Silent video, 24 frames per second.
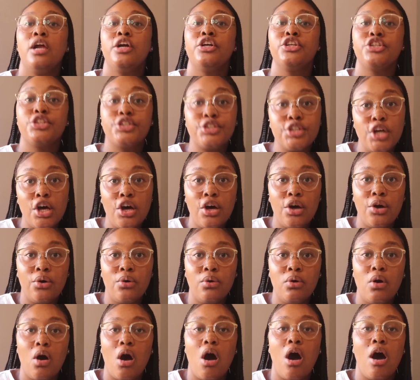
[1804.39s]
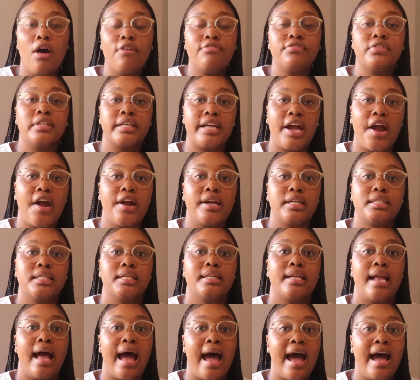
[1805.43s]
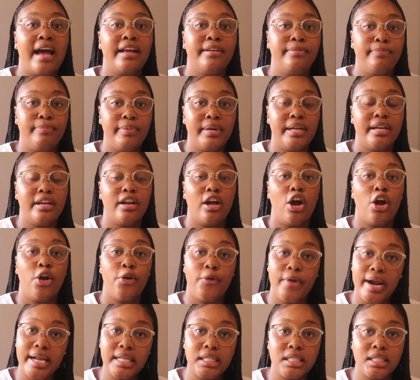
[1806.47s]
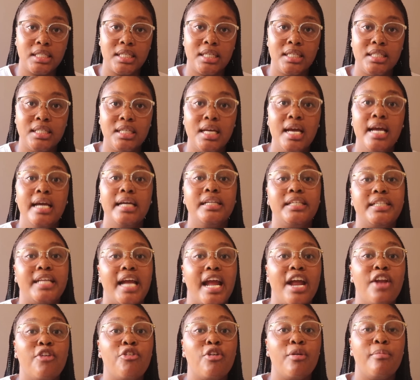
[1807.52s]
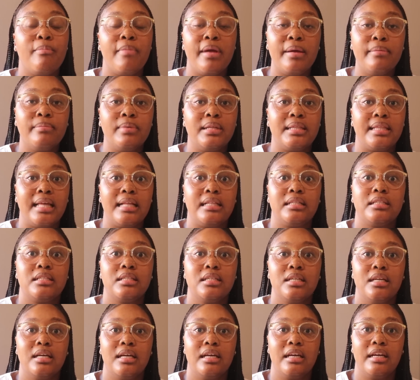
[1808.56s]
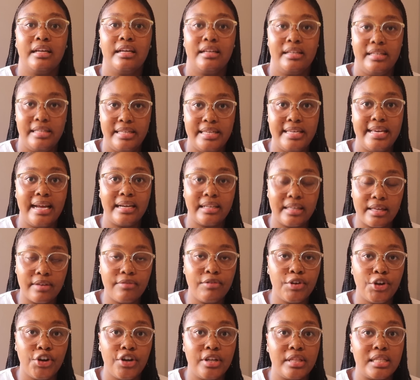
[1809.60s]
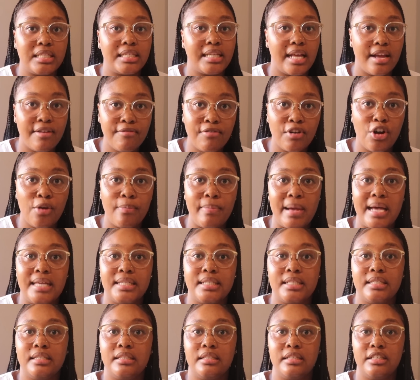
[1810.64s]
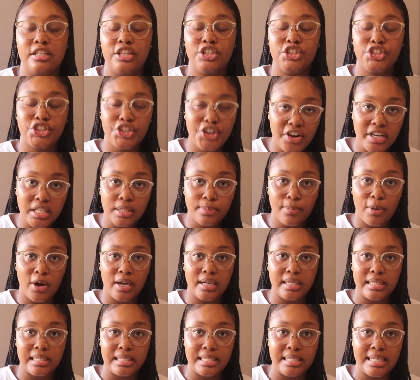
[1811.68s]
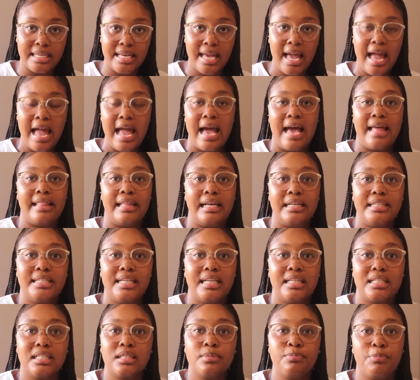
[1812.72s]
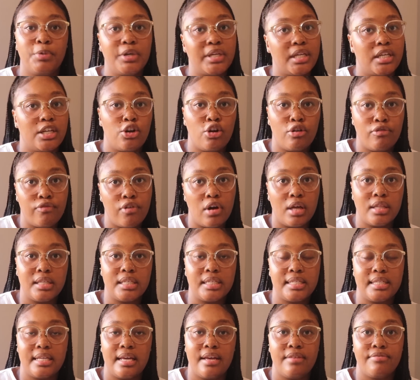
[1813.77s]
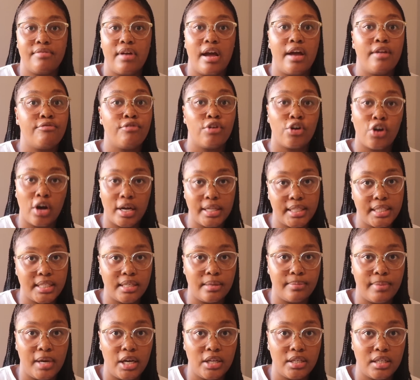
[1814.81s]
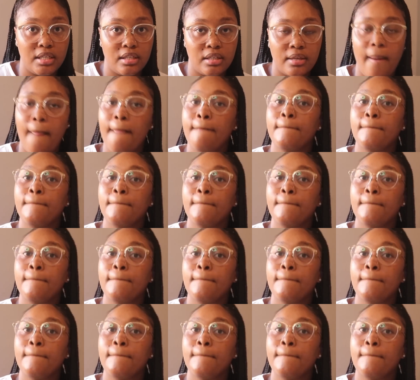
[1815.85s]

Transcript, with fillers: So after Carrington had been arrested, Jane remembered that he had given her this envelope as an insurance policy and that she had just put it in her father's safe and forgotten about it.